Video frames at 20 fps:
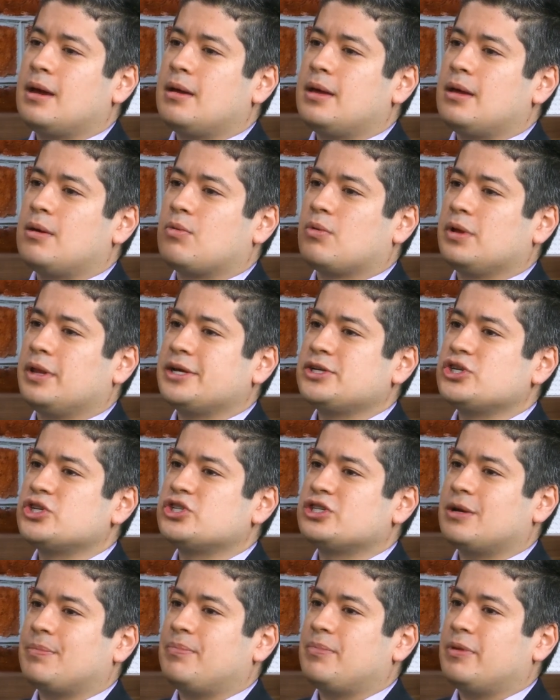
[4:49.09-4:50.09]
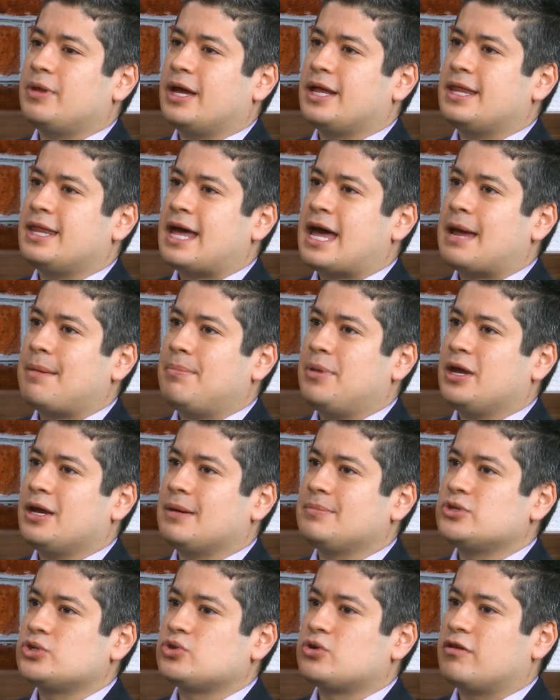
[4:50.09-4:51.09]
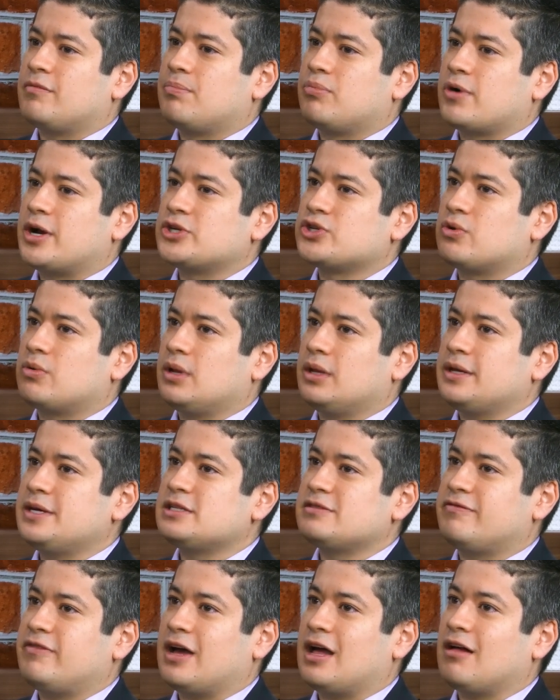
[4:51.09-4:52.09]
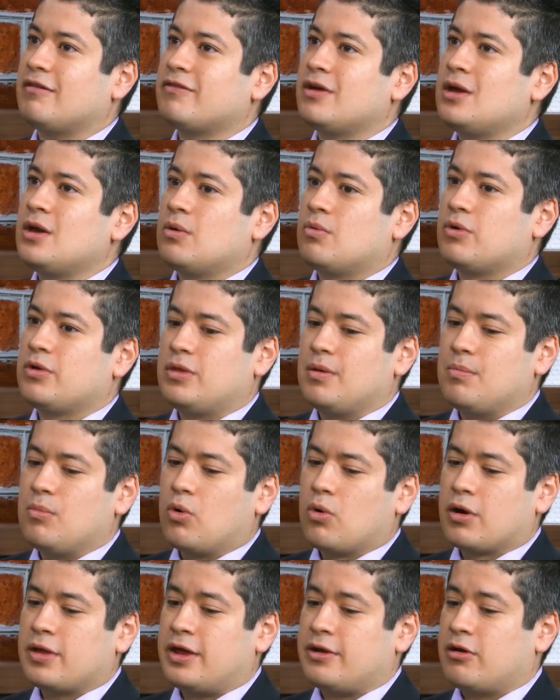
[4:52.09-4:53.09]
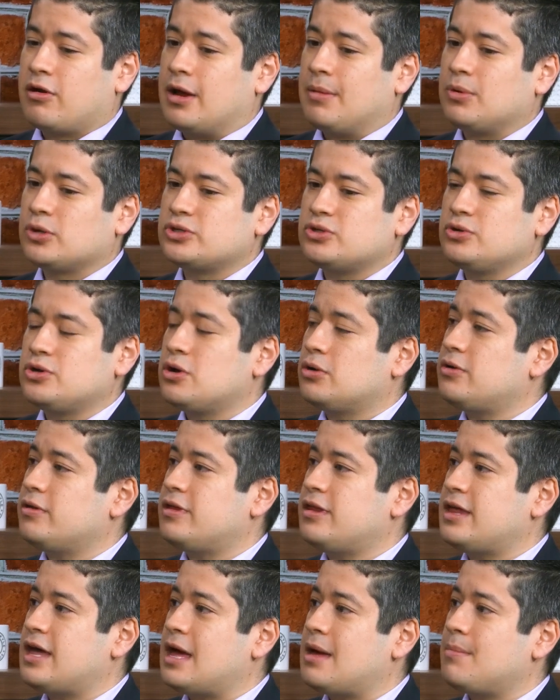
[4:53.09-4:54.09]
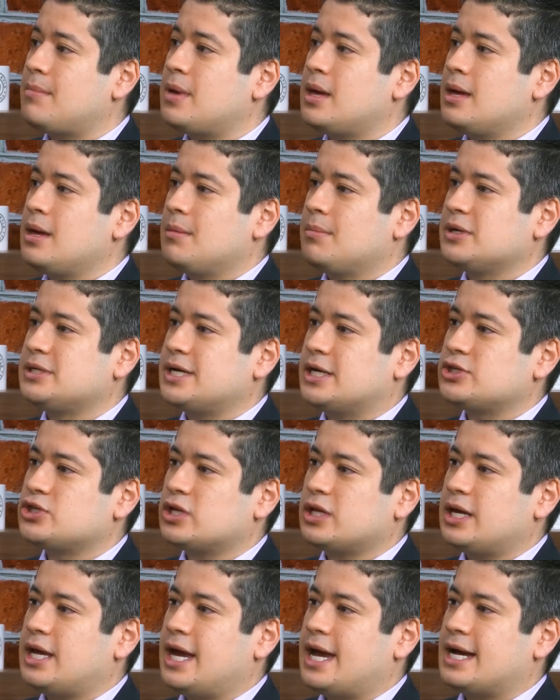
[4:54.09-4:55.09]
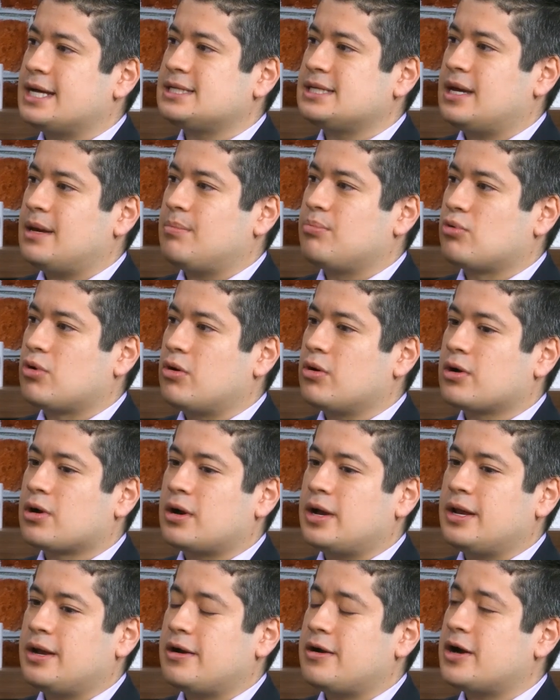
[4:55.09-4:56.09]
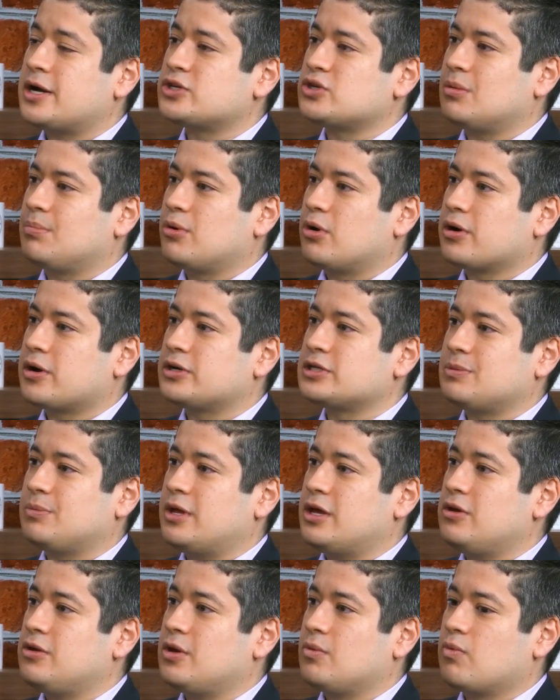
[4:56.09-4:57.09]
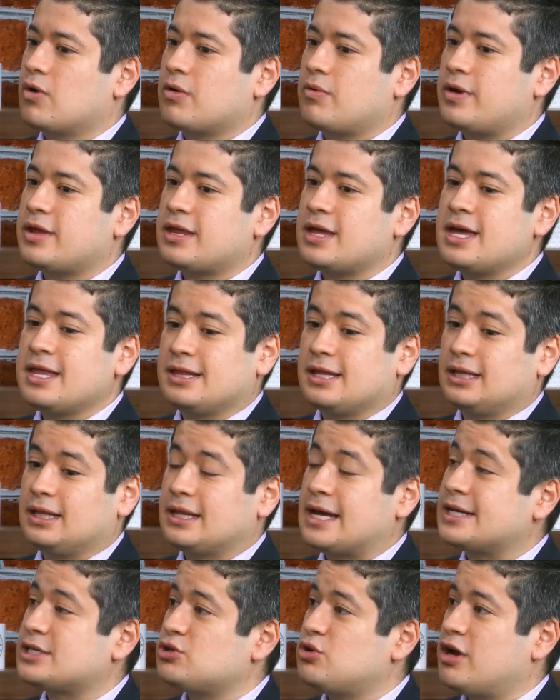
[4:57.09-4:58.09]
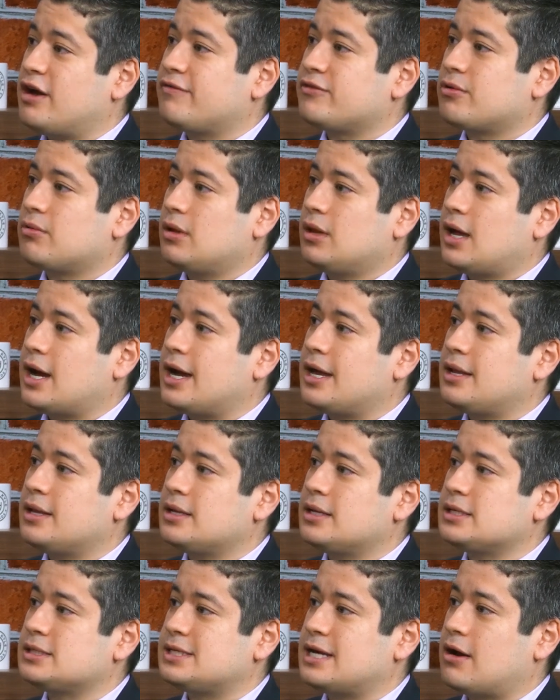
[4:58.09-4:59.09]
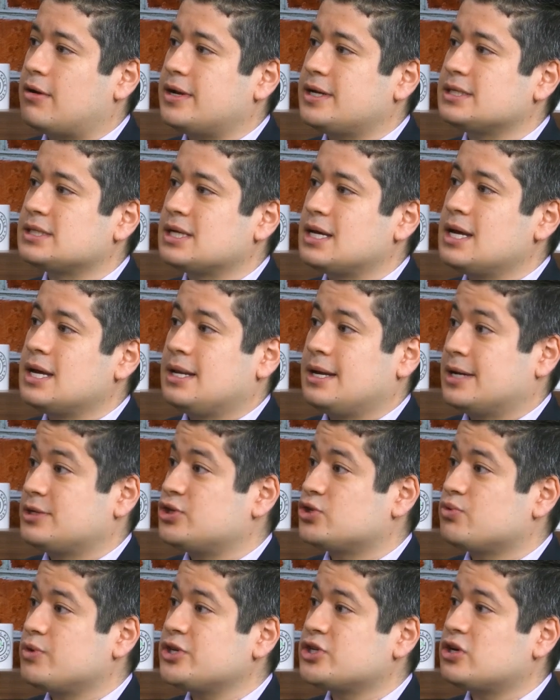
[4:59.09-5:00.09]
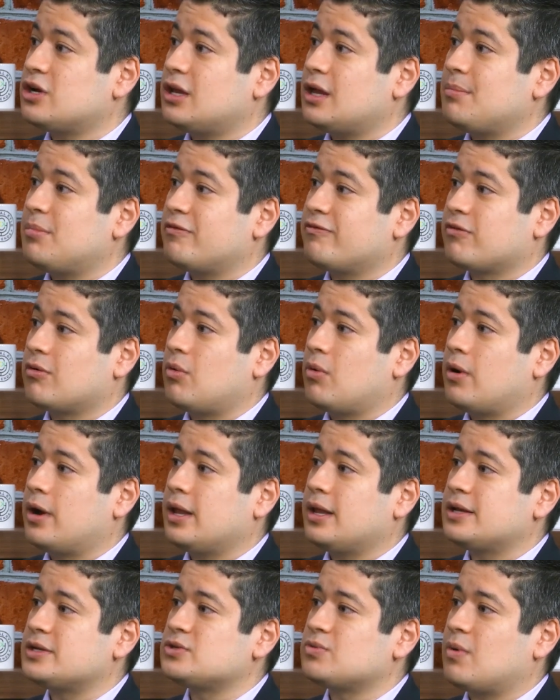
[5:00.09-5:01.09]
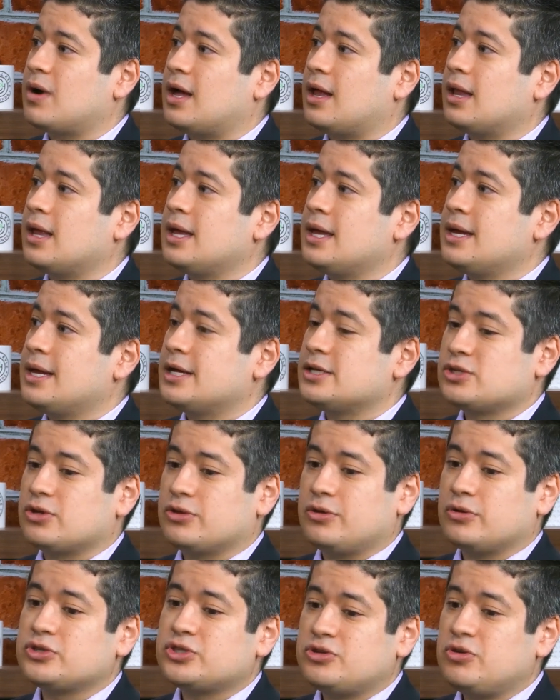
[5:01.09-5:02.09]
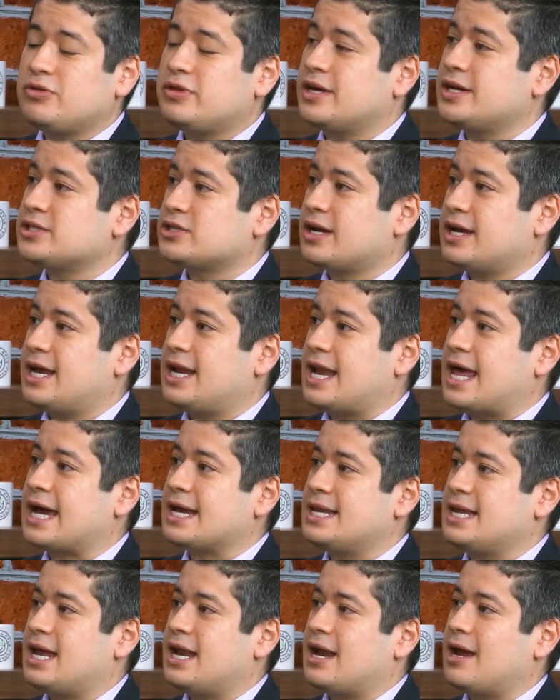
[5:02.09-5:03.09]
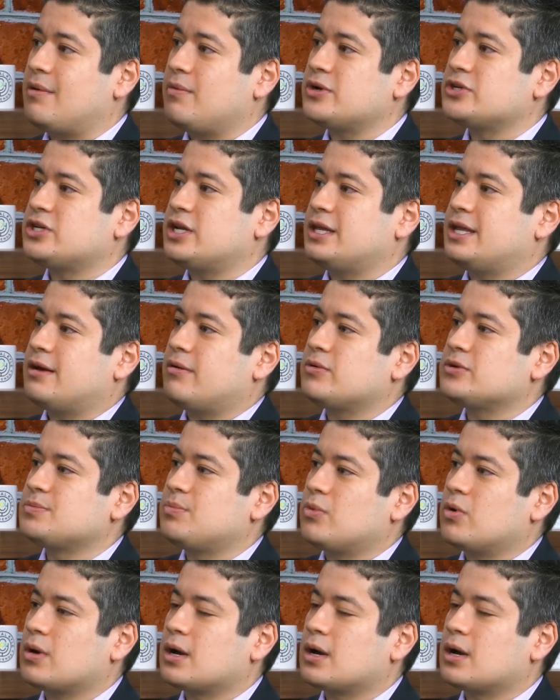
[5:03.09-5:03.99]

a relationship like that becomes a sort of pressure release valve, where the more that you're able to go to them potentially as a broker, international broker, someone that you can work with, the less you have to rely on the Saudis, not just regionally, but for oil as well. And so those two things are connected. And I wish that there was